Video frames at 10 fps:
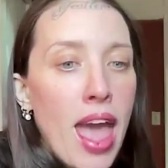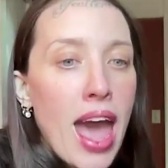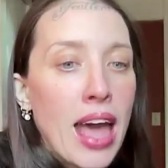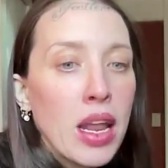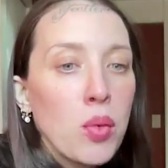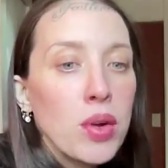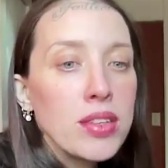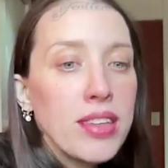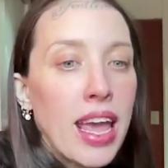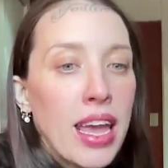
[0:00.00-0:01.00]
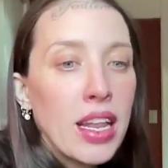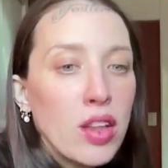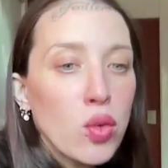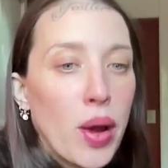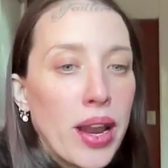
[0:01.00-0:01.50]
and it was
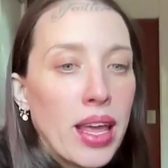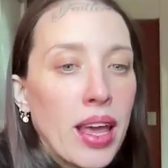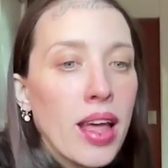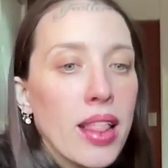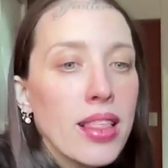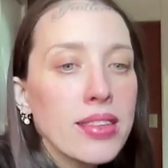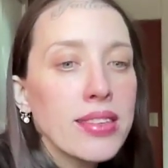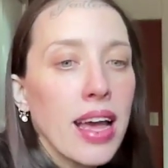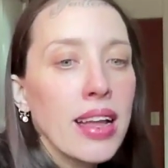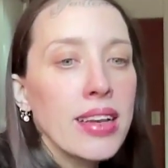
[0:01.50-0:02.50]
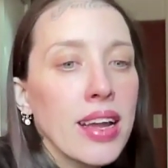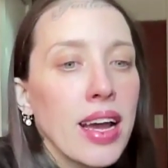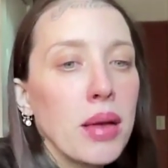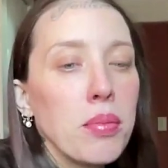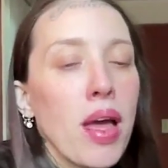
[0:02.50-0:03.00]
80-20 the second
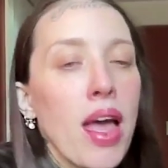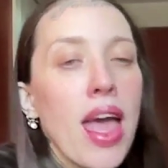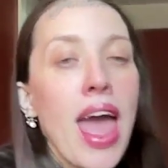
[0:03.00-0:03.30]
time.